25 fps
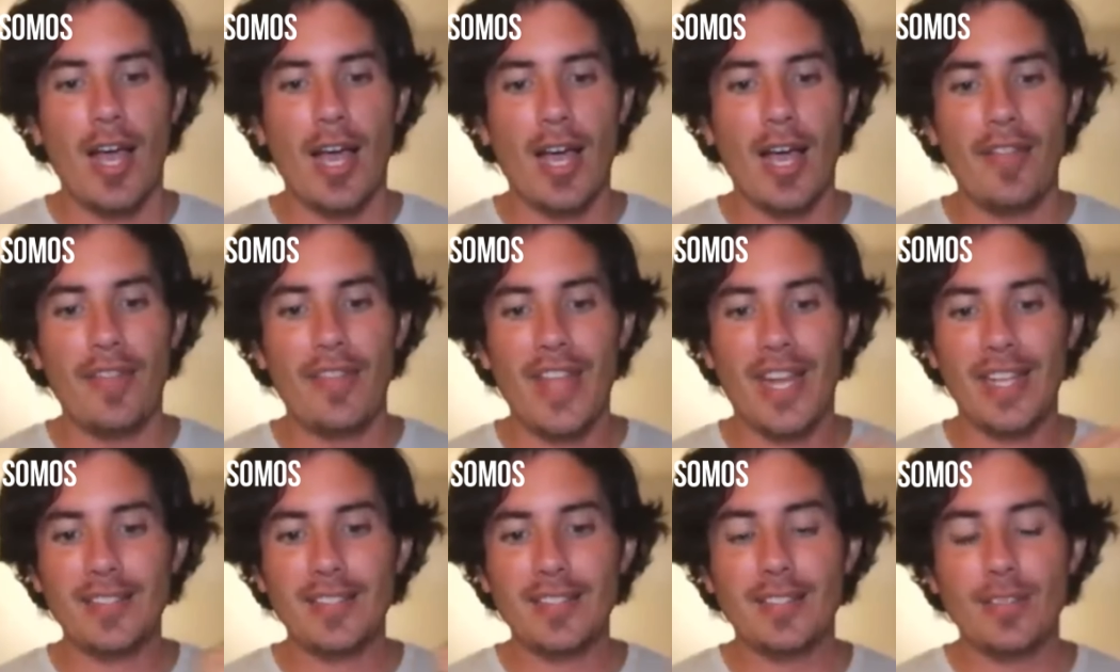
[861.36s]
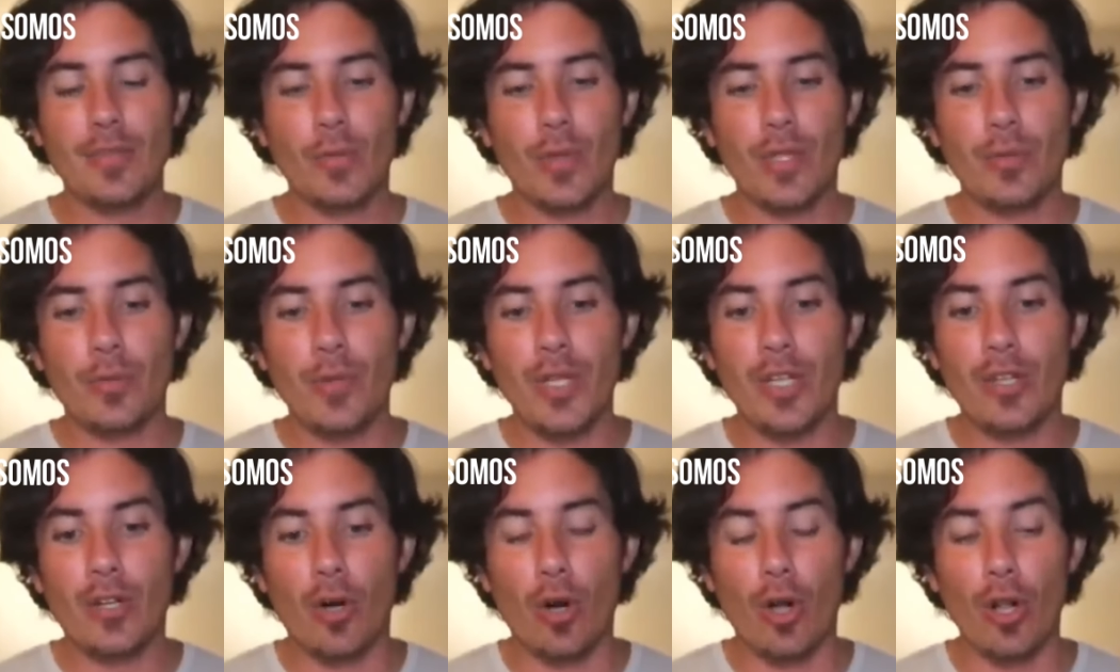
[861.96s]
That's what
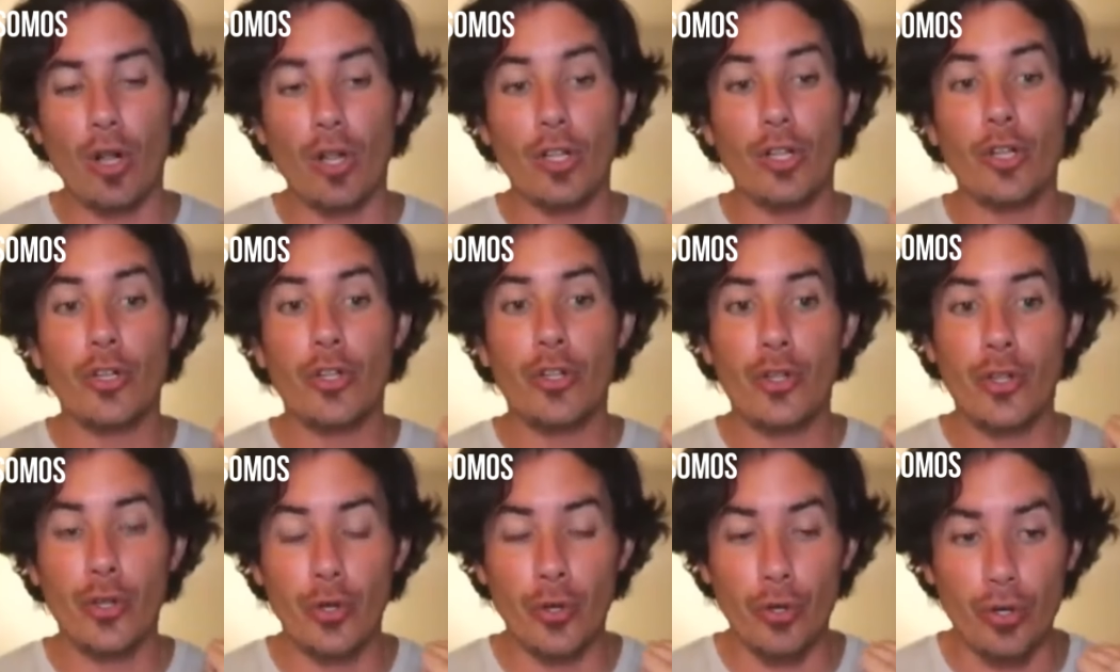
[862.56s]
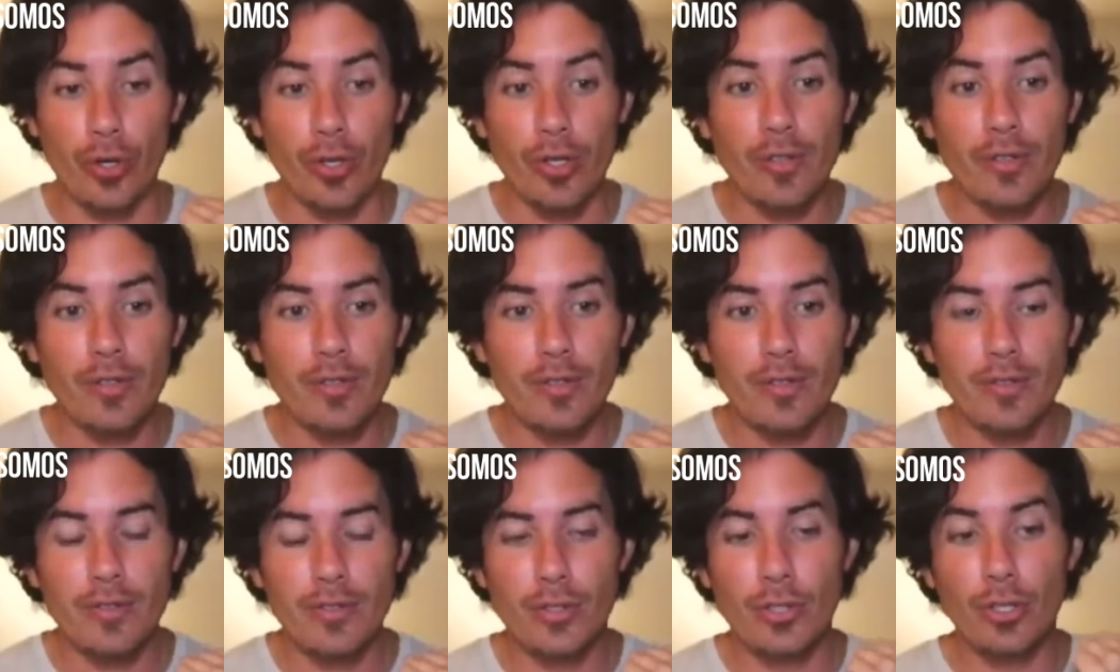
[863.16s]
we call cure,
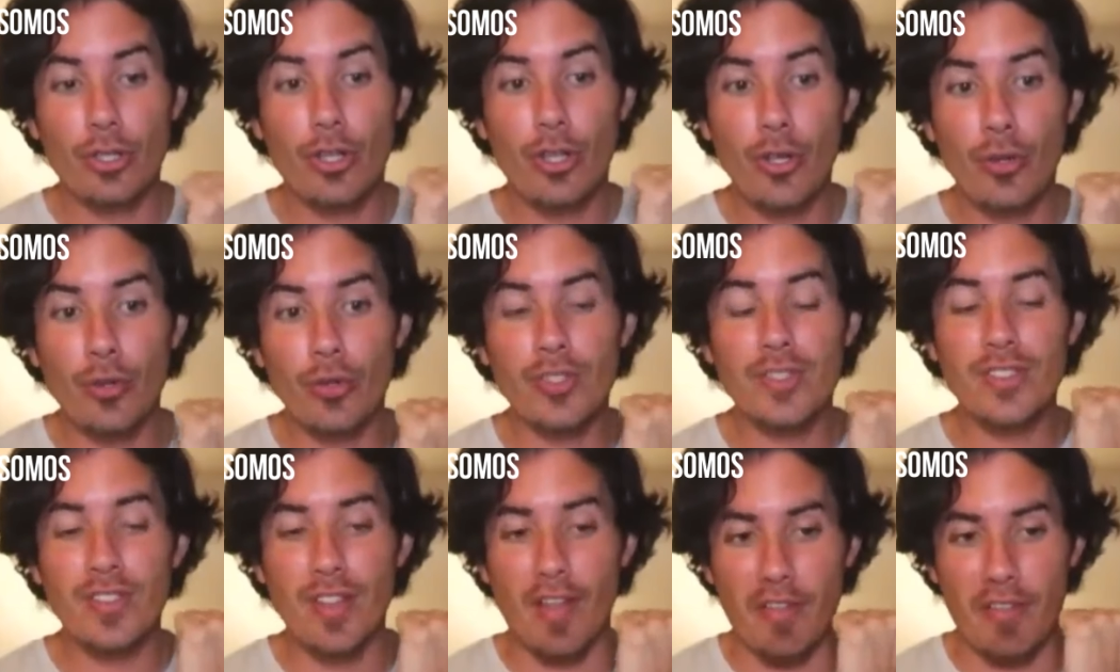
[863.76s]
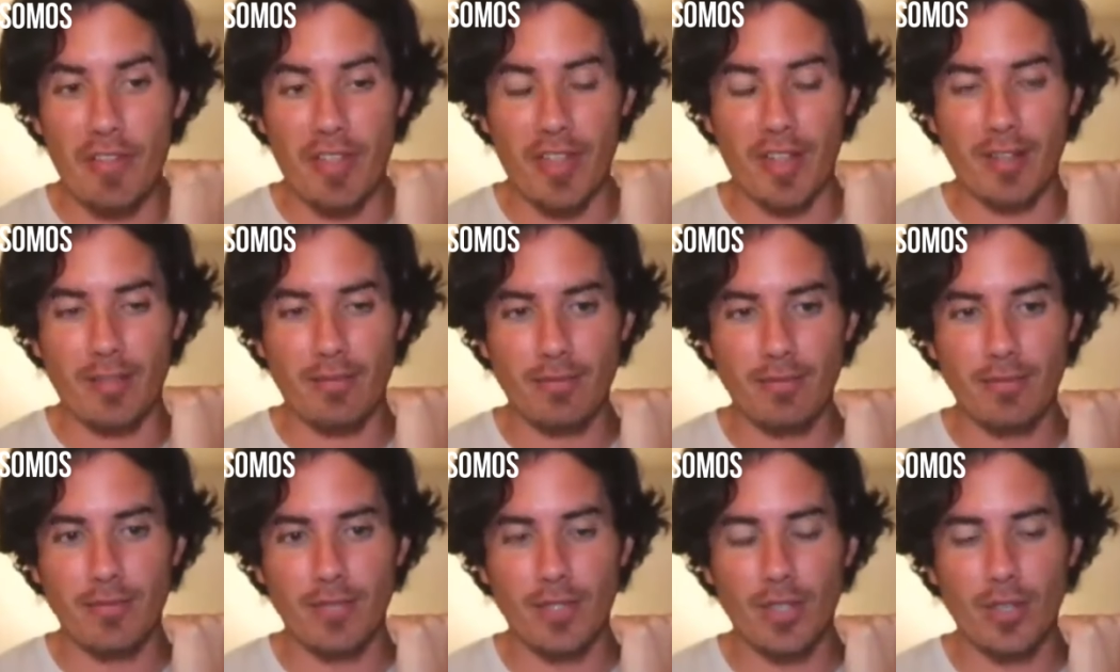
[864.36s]
to cure
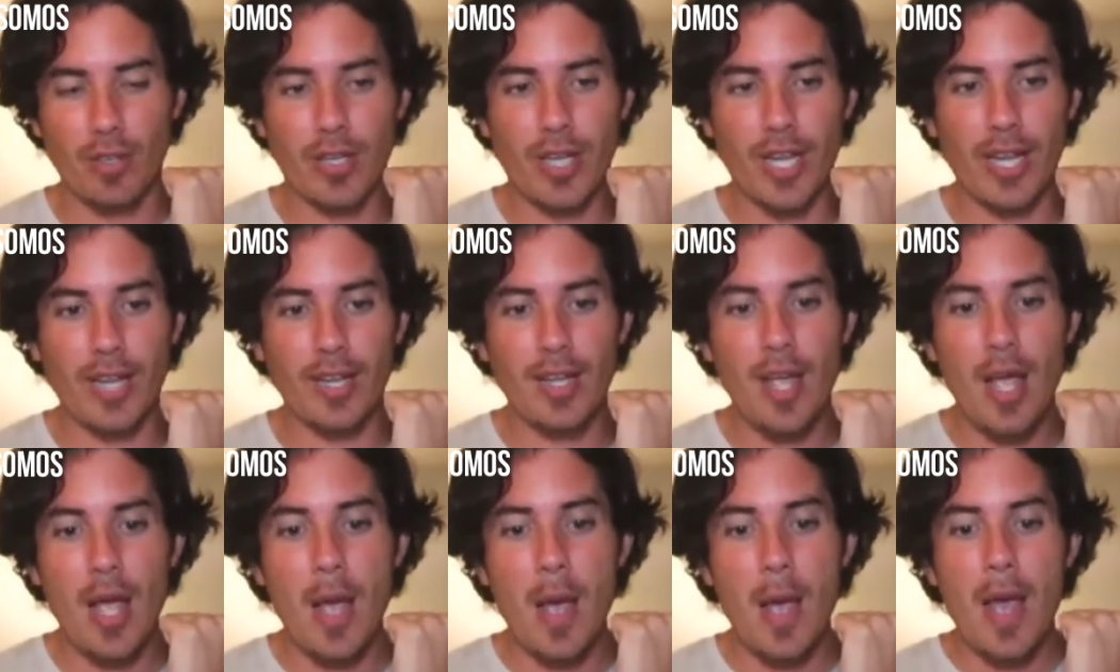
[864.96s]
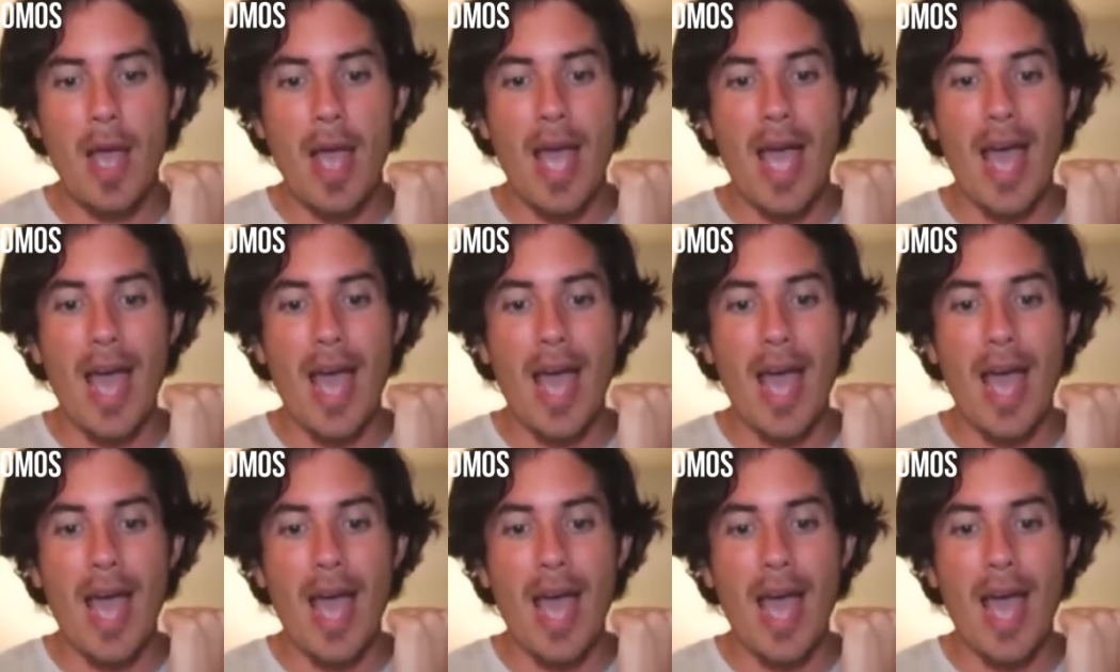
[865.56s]
something, okay?